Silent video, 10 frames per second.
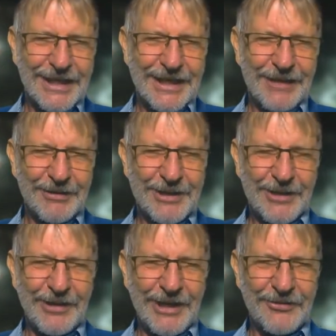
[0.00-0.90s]
They were so
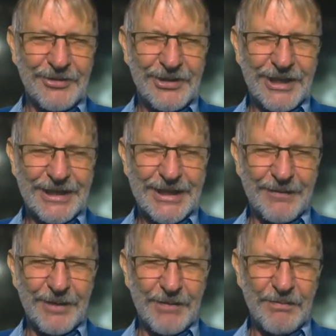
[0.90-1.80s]
interesting.
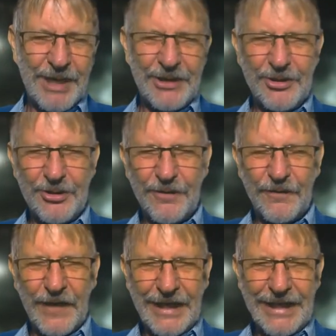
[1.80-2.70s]
Some of them made you look
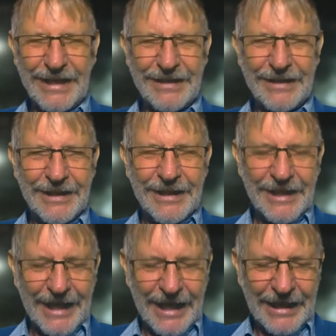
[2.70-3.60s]
funny.
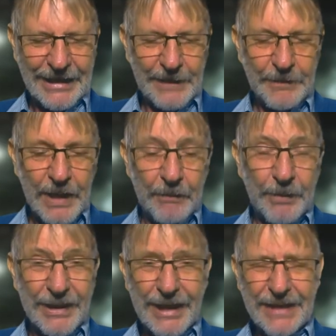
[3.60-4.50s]

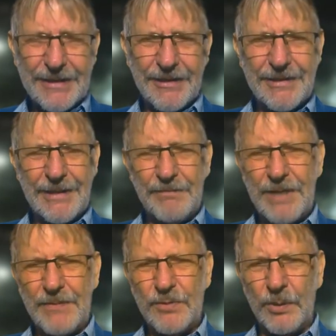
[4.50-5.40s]
But that's how
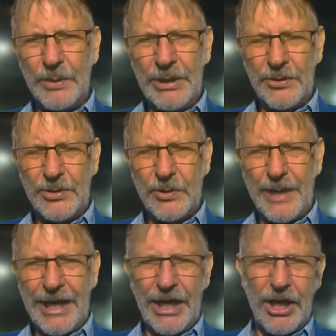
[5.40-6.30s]
sometimes when we look through
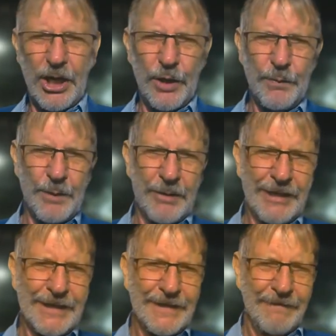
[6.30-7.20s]
our own
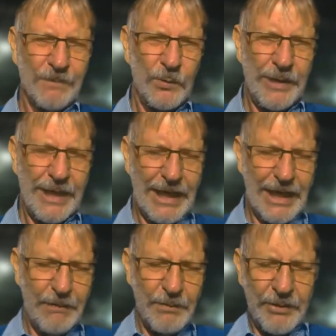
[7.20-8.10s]
mirror,
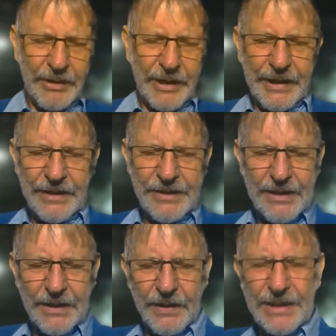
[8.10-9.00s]

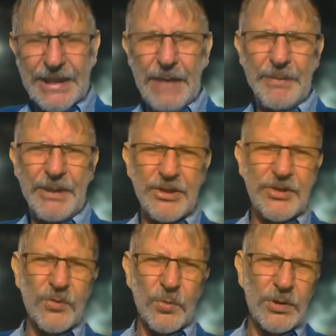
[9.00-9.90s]
it can be
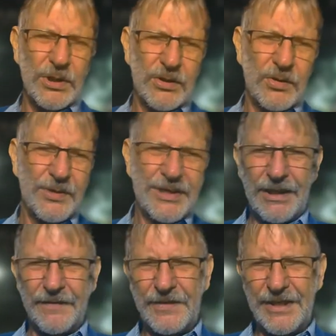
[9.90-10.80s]
distorted through
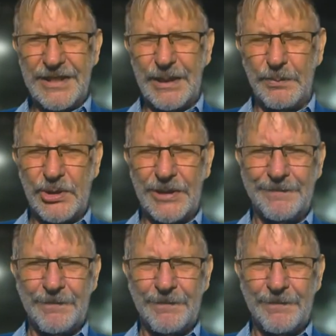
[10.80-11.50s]
self-deception.